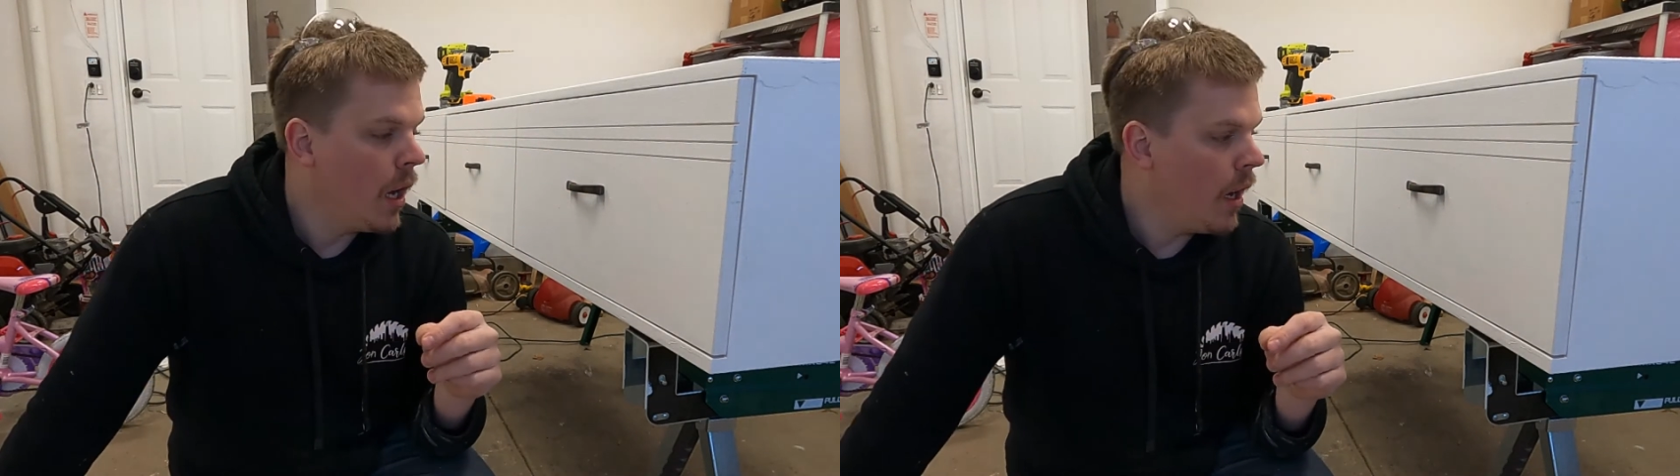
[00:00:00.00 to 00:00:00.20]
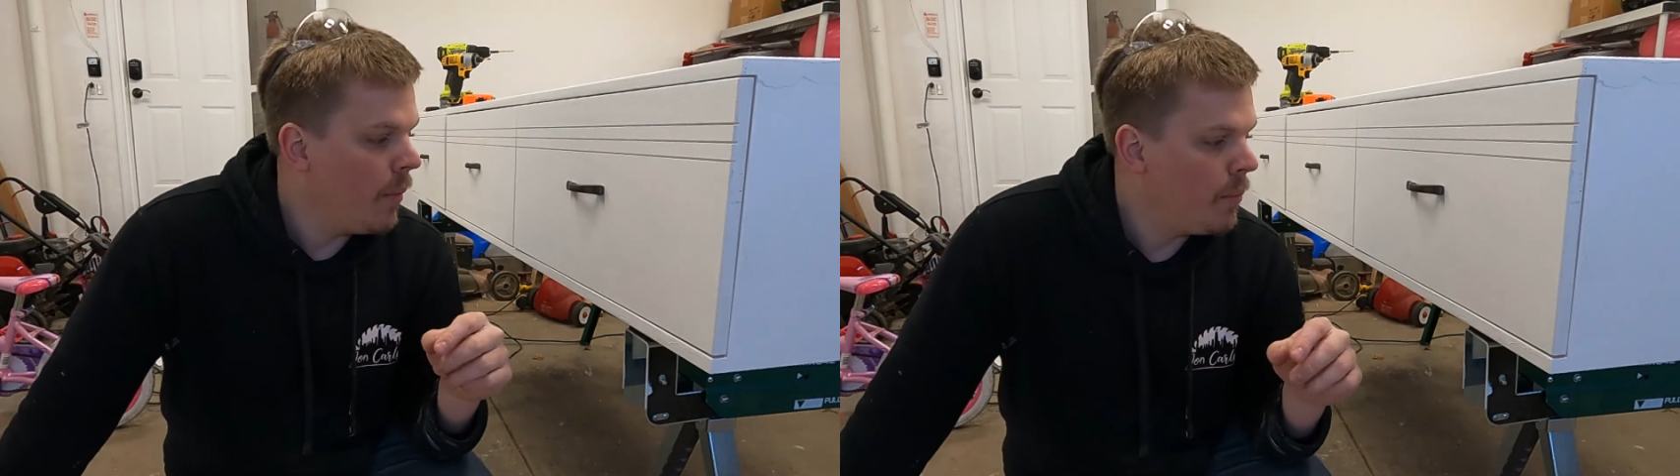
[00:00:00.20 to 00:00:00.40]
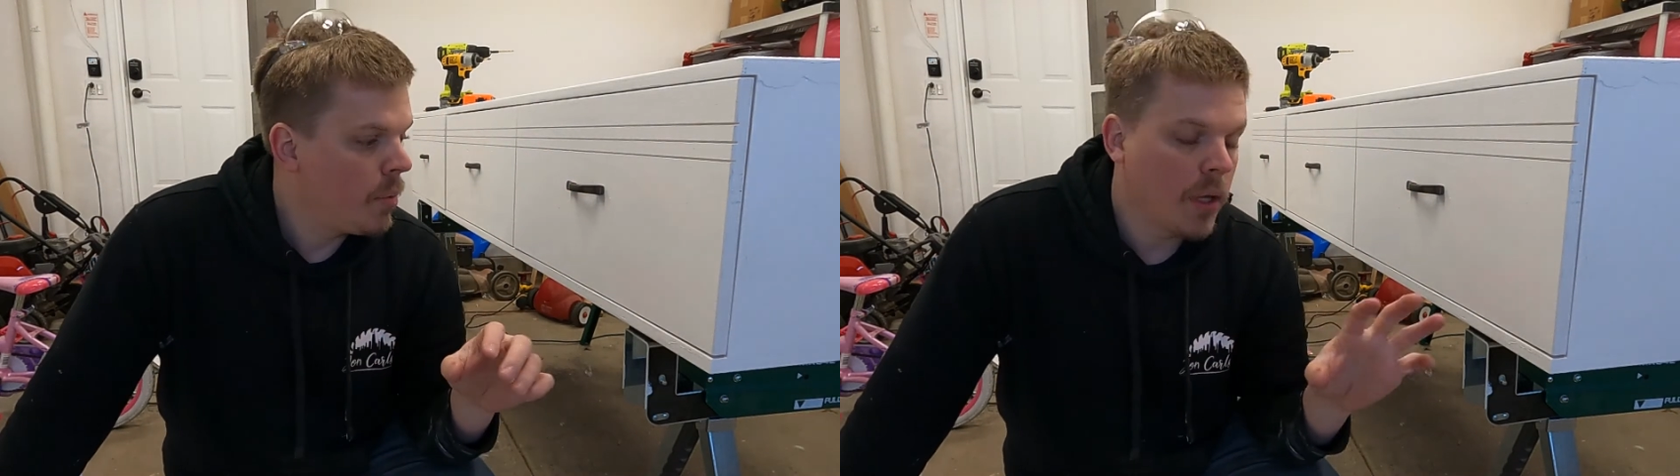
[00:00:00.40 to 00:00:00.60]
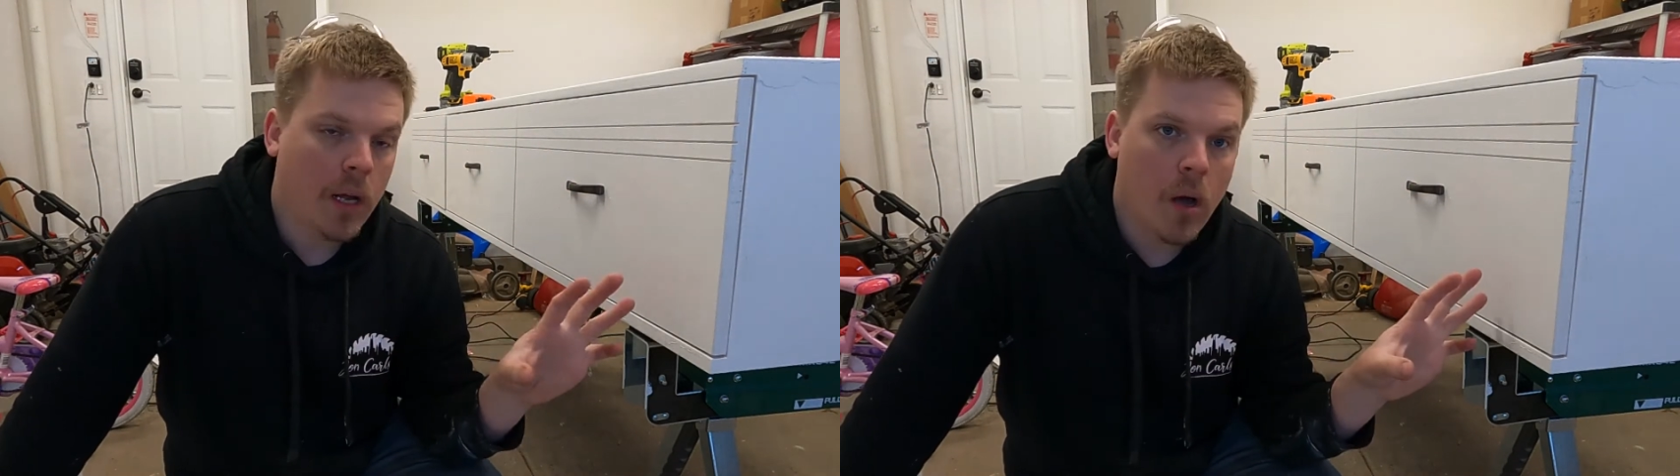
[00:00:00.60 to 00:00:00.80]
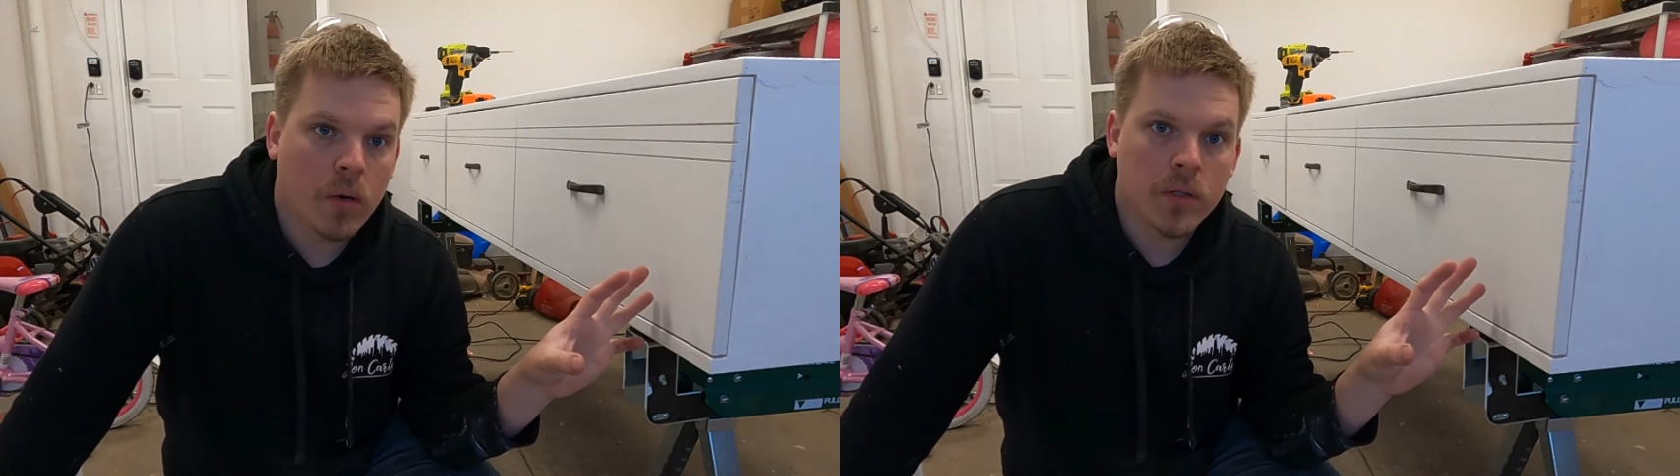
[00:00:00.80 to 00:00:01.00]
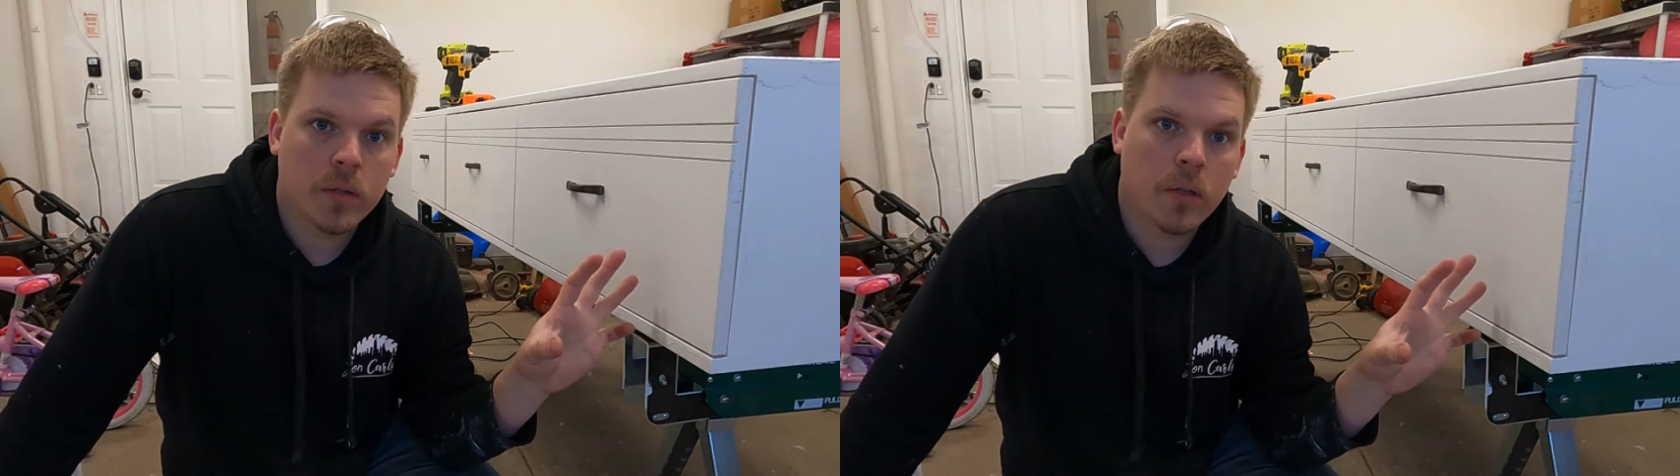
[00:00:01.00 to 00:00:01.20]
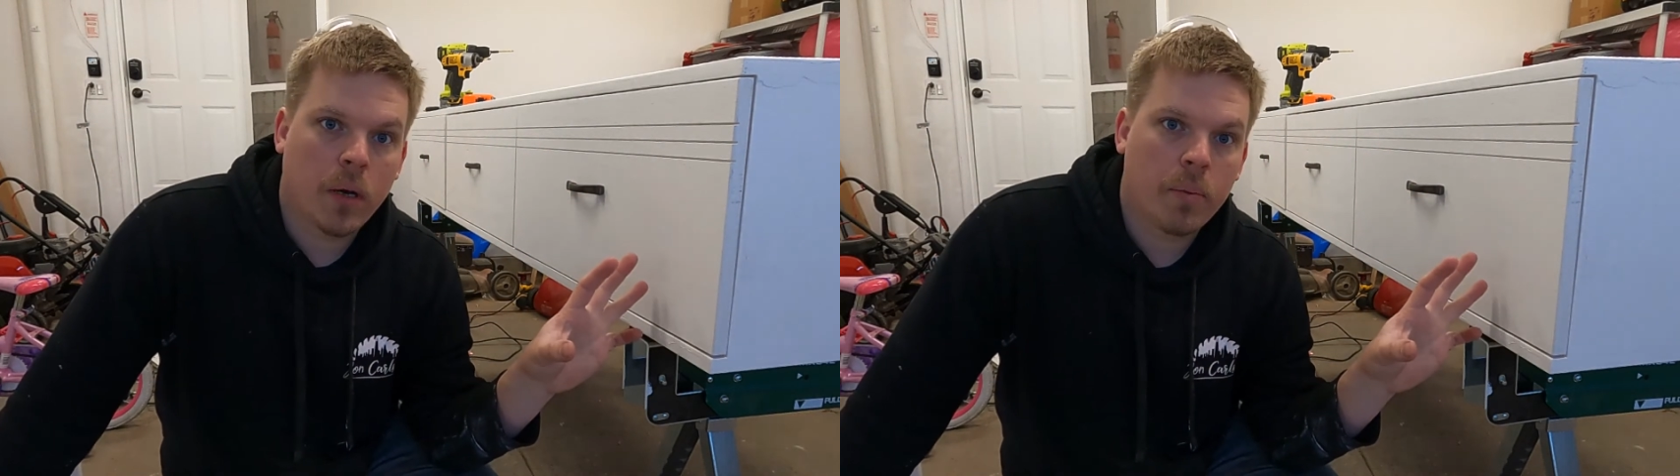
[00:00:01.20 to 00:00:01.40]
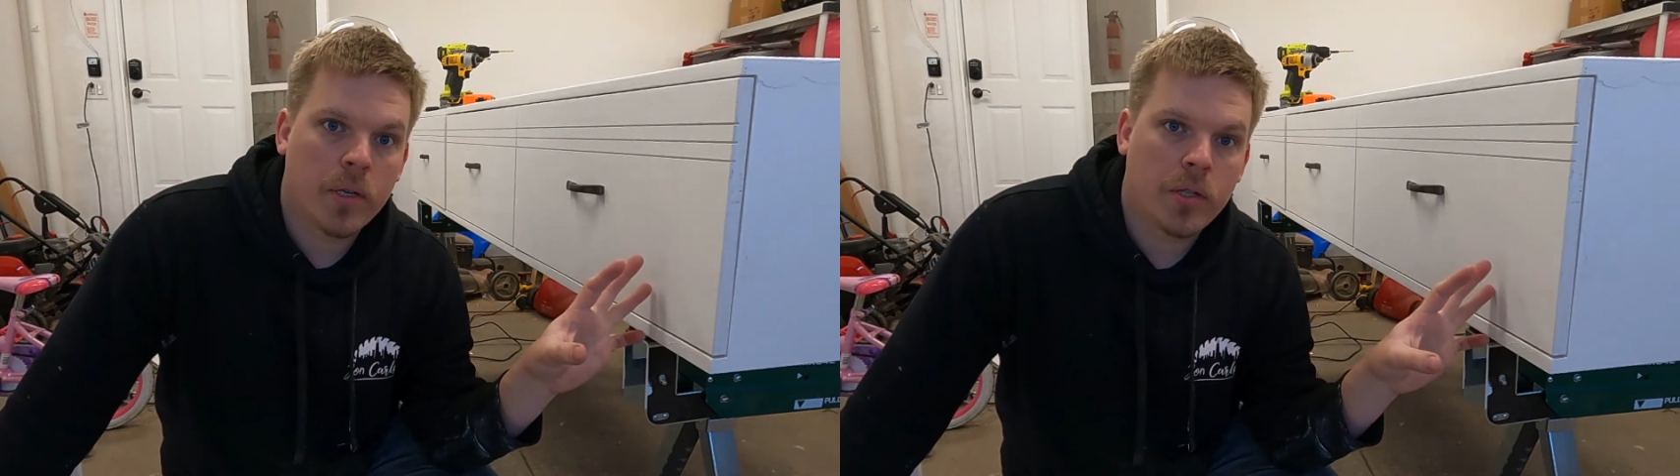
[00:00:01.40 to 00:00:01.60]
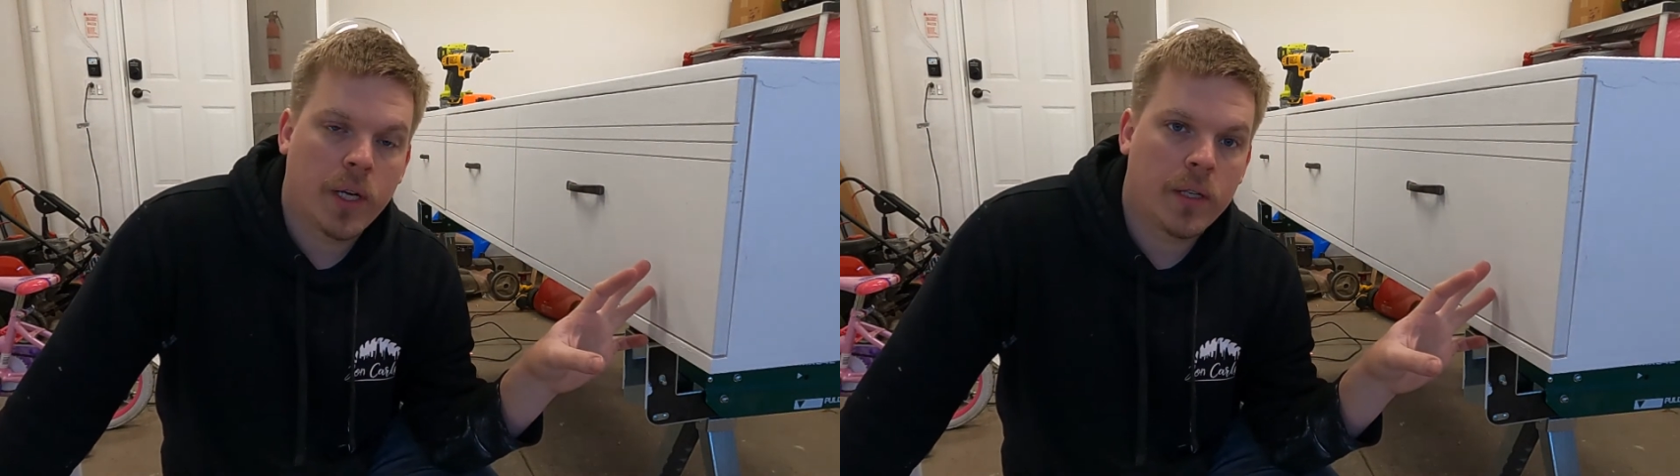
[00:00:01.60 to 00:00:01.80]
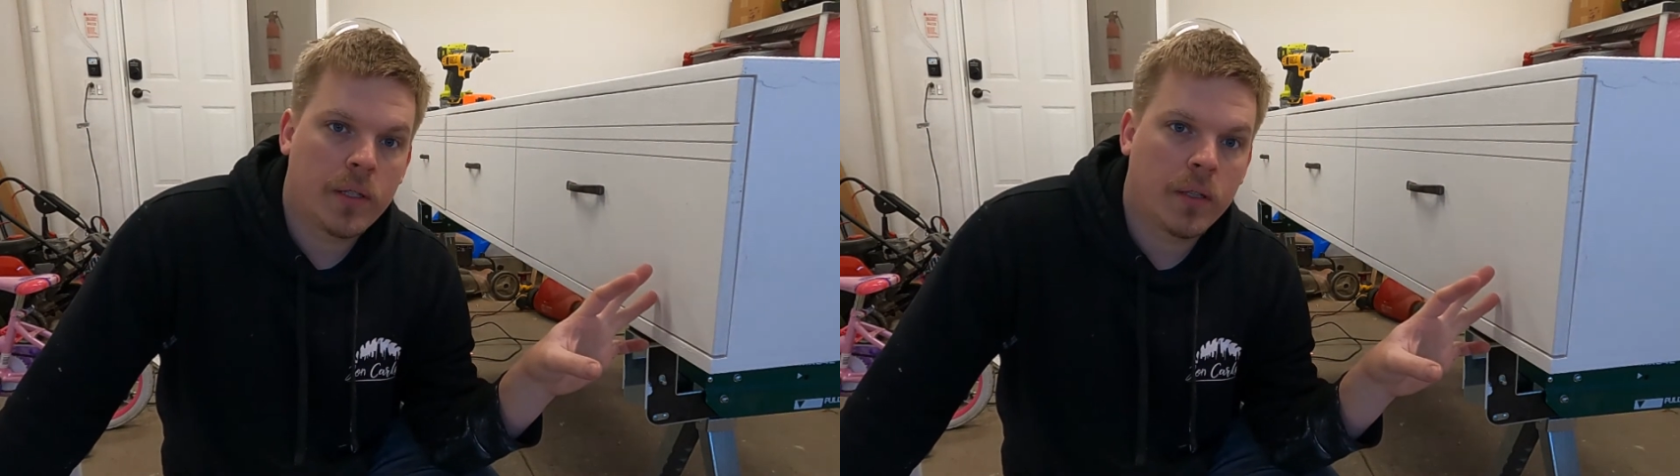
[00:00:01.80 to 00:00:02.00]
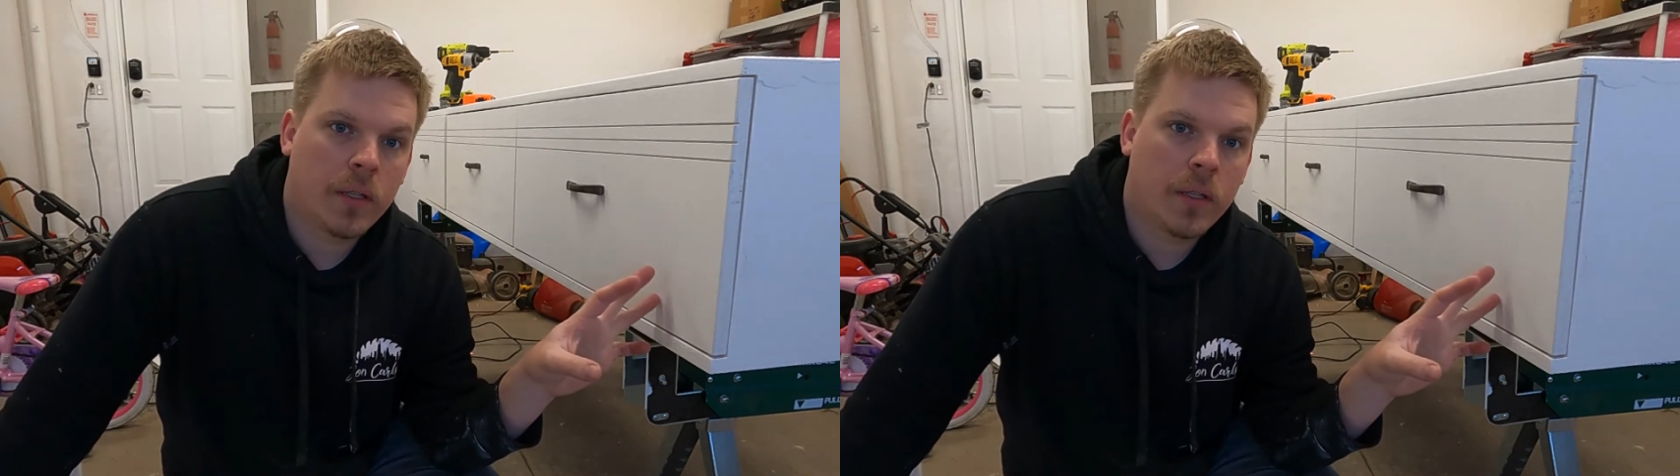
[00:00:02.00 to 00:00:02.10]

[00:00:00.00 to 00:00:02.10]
But like always, I appreciate